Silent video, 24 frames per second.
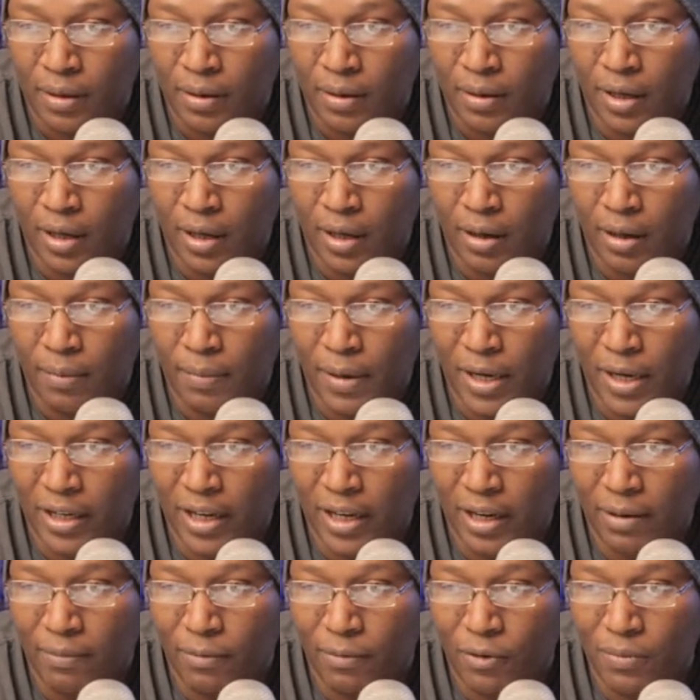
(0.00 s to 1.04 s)
Uh, my
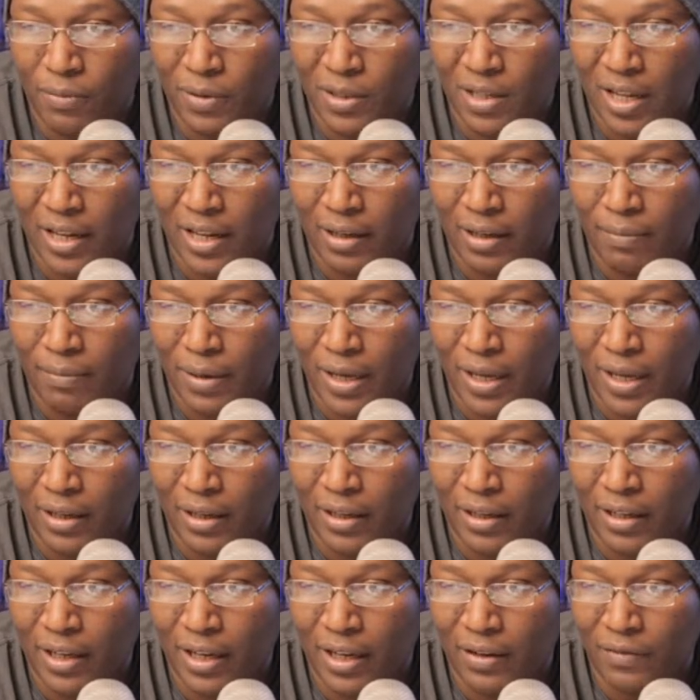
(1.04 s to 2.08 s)
game room is like a
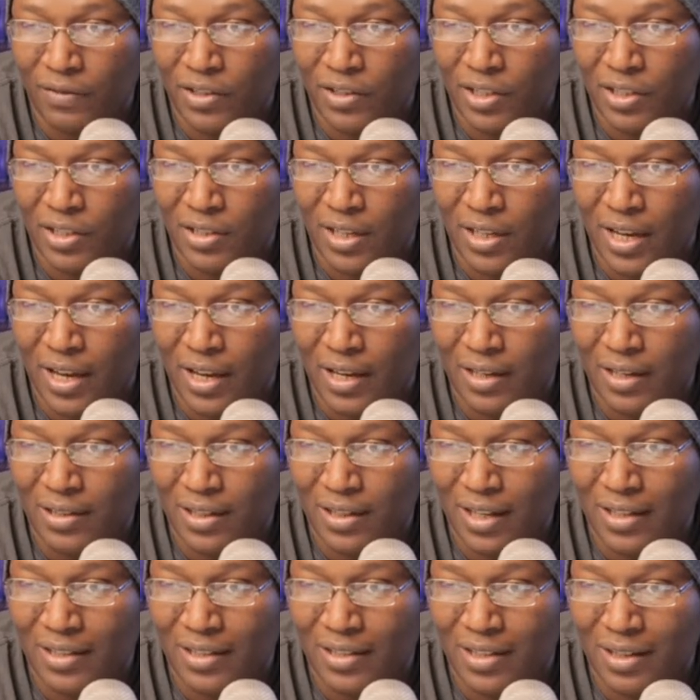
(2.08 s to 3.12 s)
man cave. Just
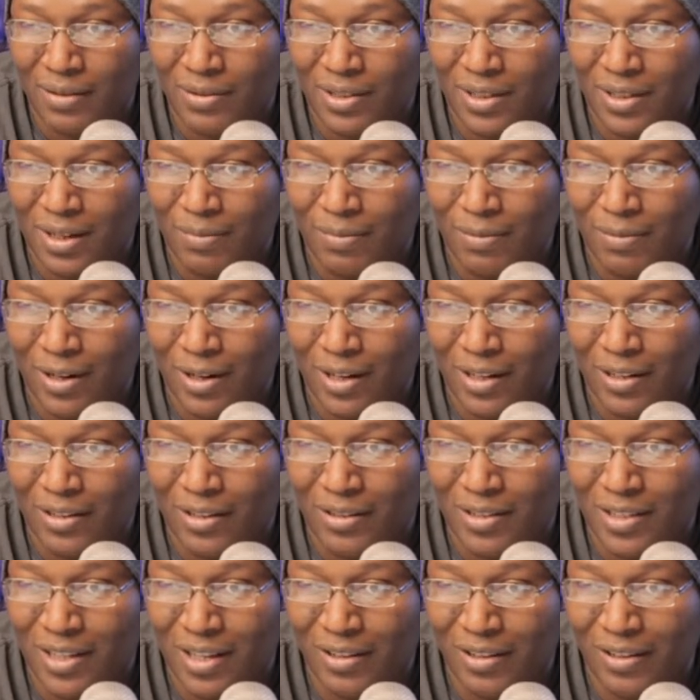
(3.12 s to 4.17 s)
ask Lightsaber Samurai;
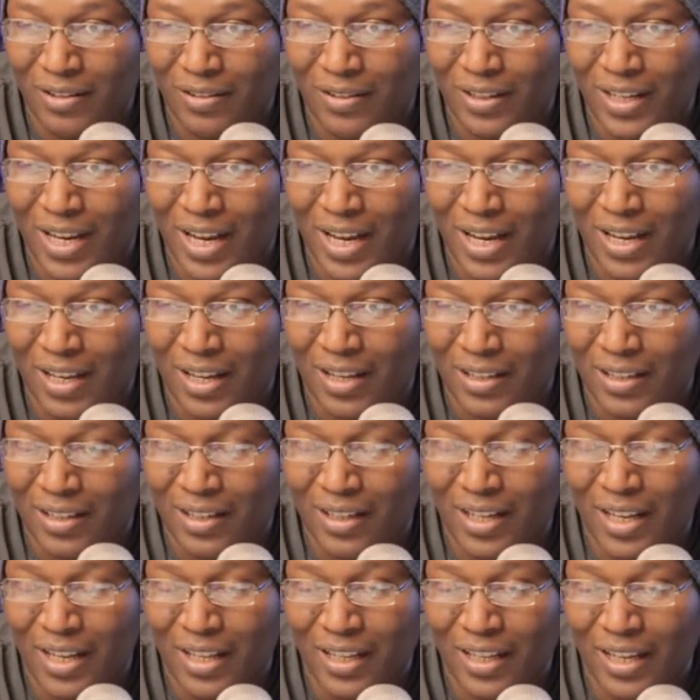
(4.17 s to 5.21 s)
he'll tell you. Yeah,
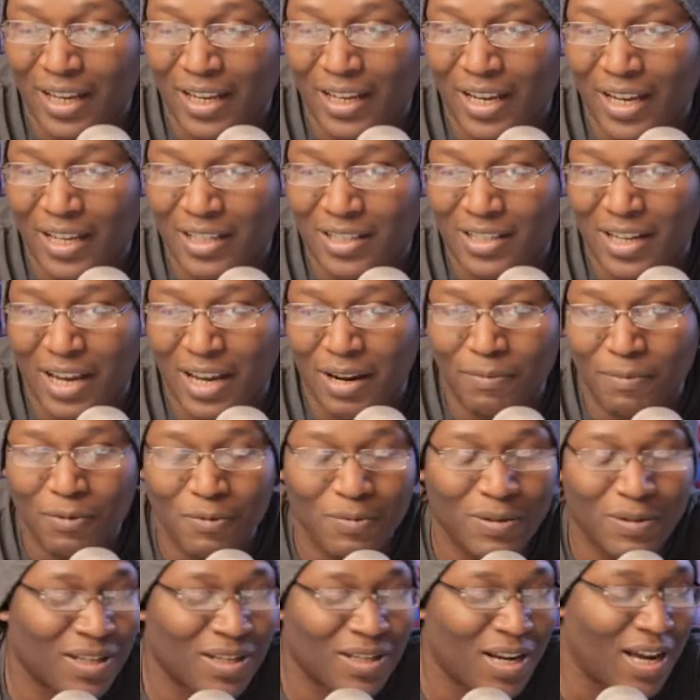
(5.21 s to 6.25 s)
yeah, the game. Yeah, his game
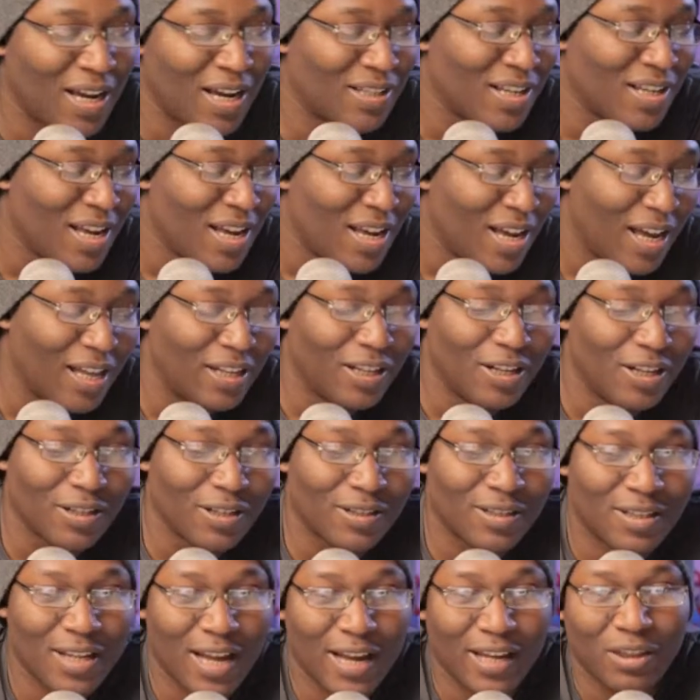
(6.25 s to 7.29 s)
room is nice. It
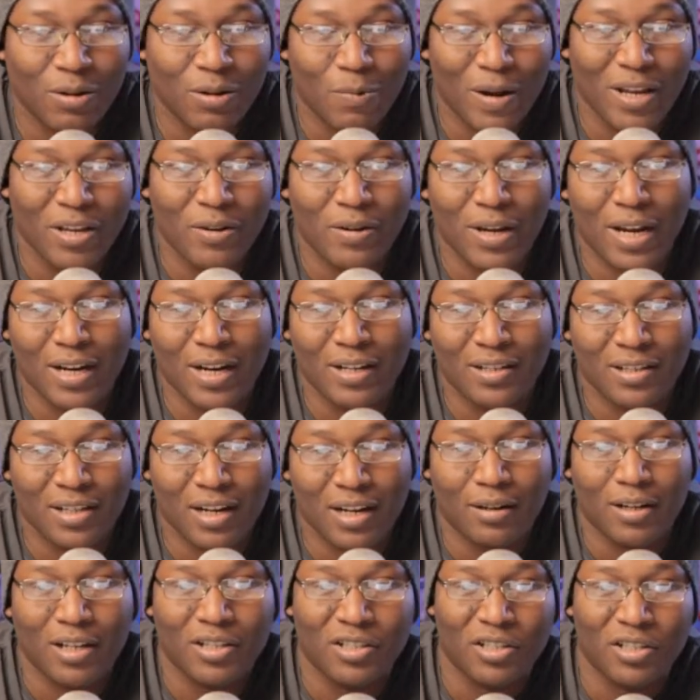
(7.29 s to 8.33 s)
looks like the way you got to
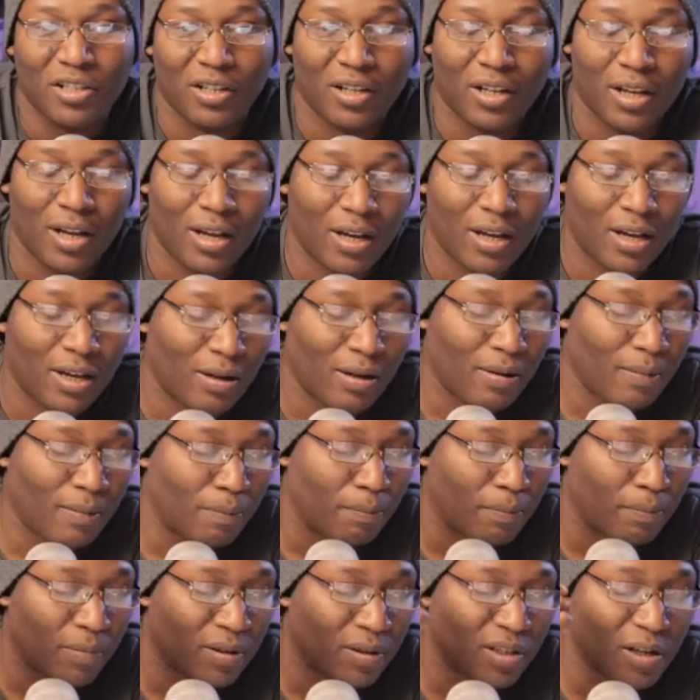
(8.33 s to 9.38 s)
set up because uh,
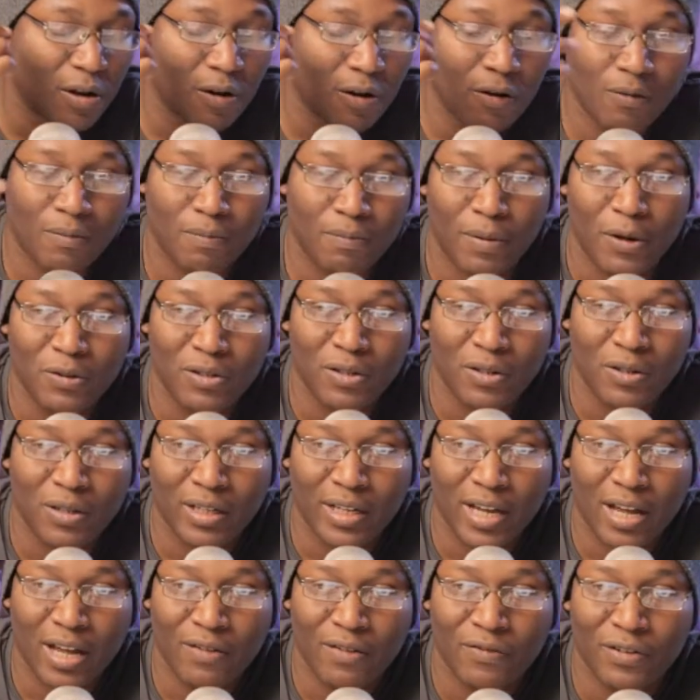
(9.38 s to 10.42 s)
so Bozo
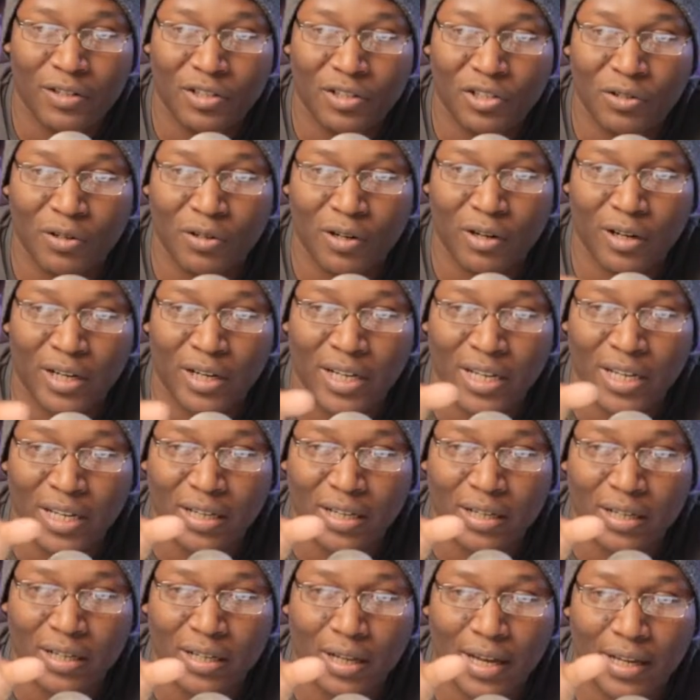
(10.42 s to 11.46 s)
the Calvin Jr.
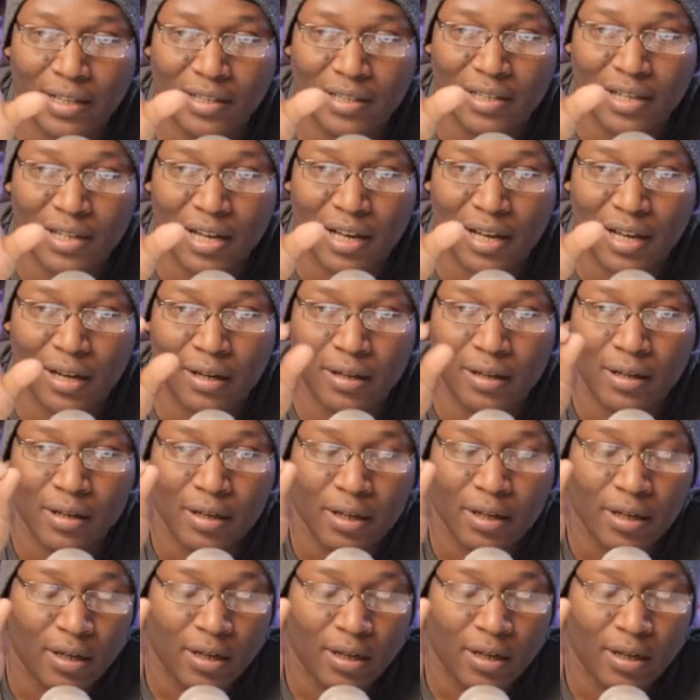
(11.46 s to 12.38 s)
he collects uh